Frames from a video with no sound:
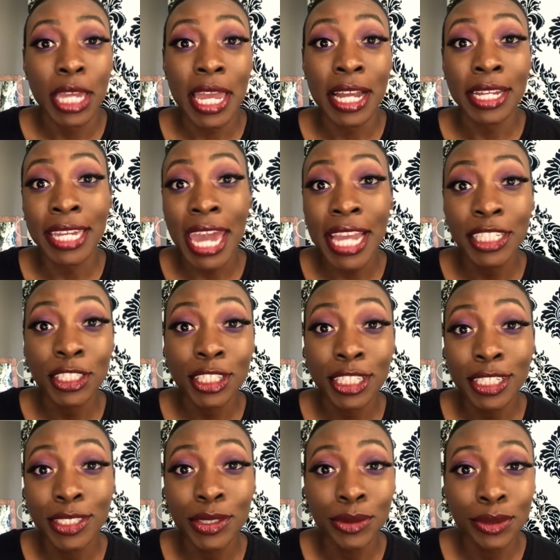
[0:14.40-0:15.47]

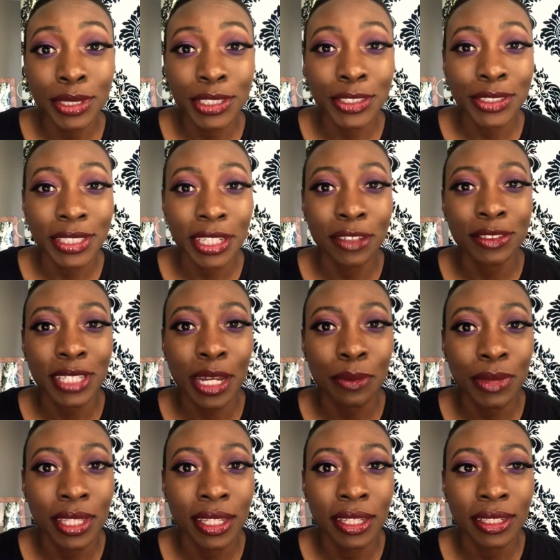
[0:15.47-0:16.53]
occasionally do-it-yourself
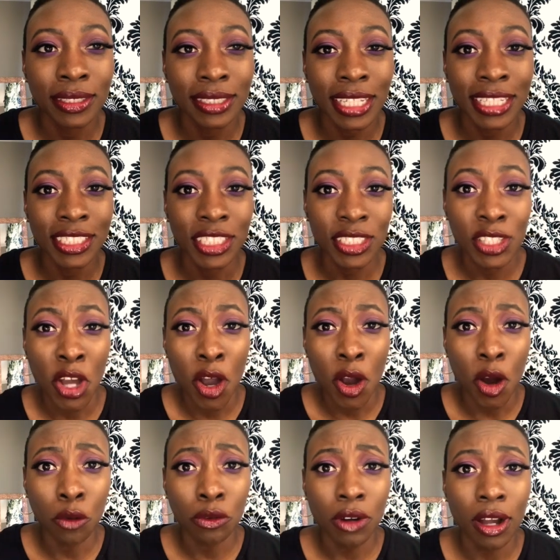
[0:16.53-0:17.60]
type things, and just
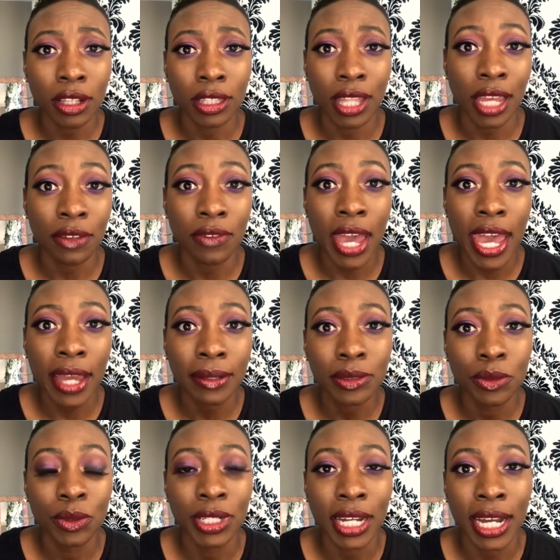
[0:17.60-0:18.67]
overall life
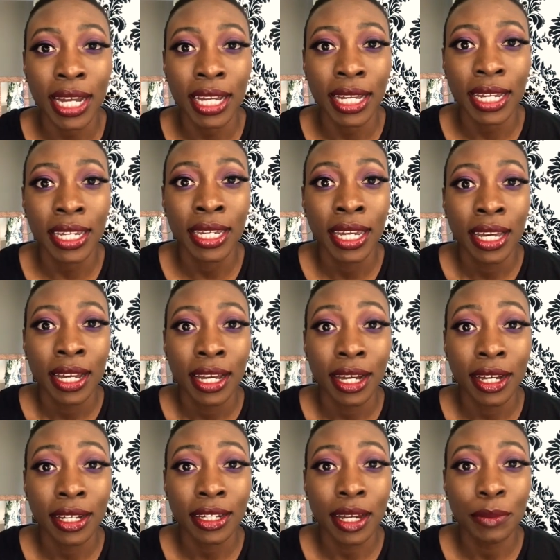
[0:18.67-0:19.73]
hacks when I
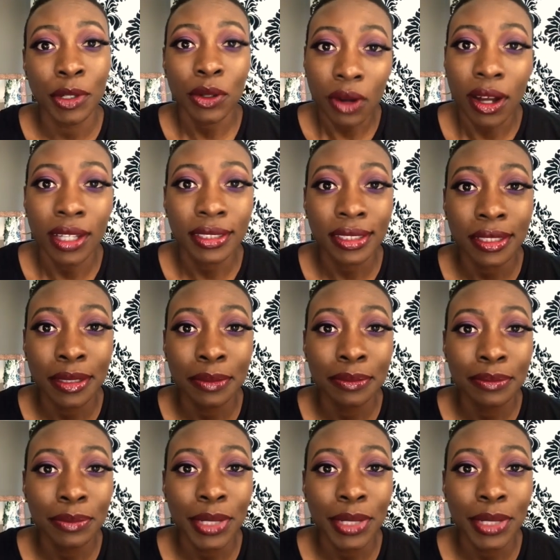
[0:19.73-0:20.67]
come across them.